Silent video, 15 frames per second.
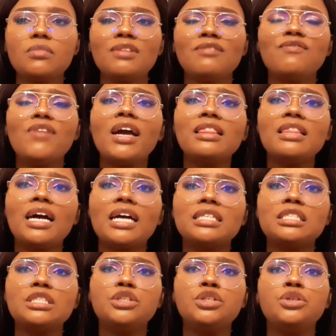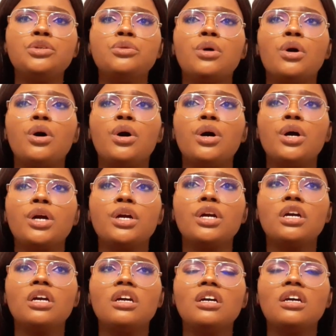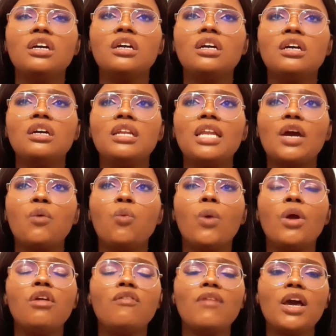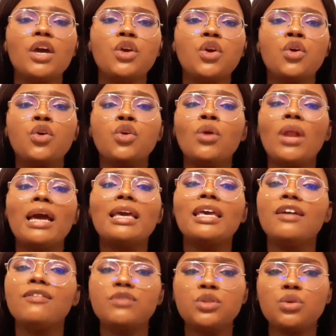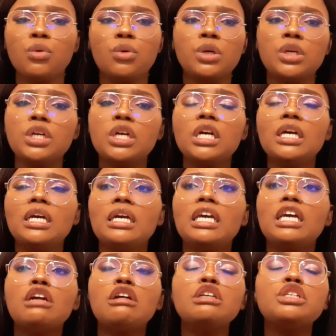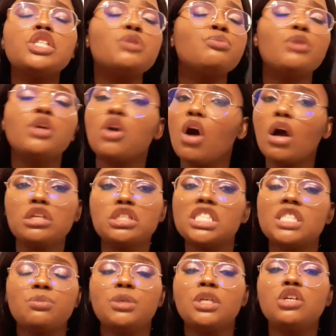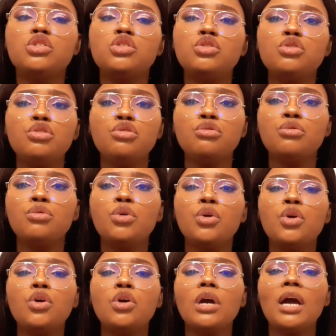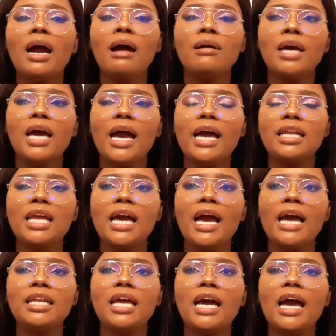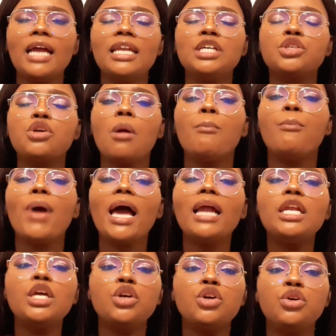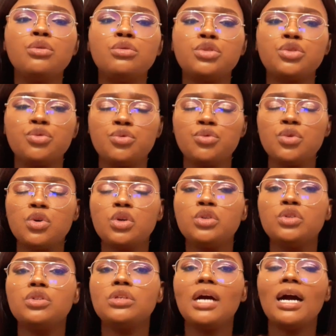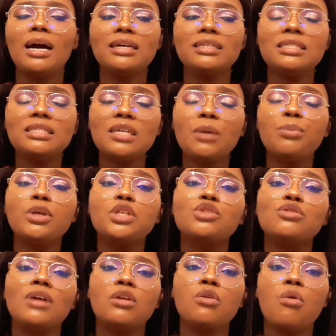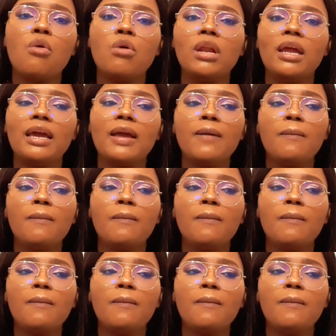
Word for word: find that you are like one of like your like gifts, or it could just be God just speaking to you and and and, and he's compelling you to uh, step into that calling.